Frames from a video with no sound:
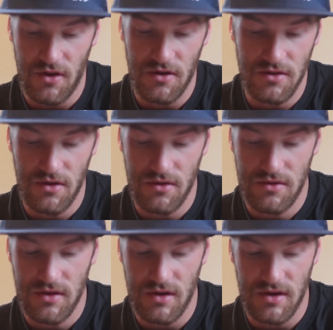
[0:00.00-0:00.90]
Although
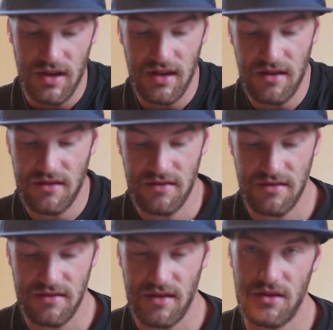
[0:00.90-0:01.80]
there are
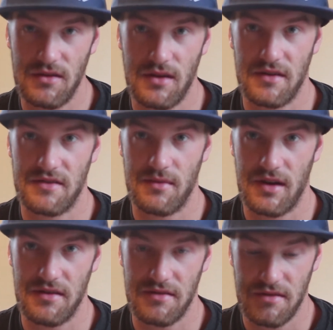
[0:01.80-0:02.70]
keys that you can
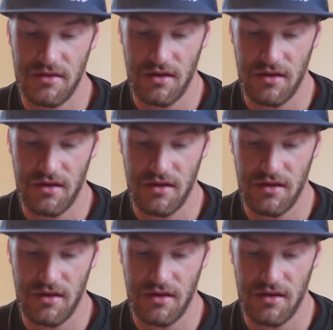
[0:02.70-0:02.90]
customize,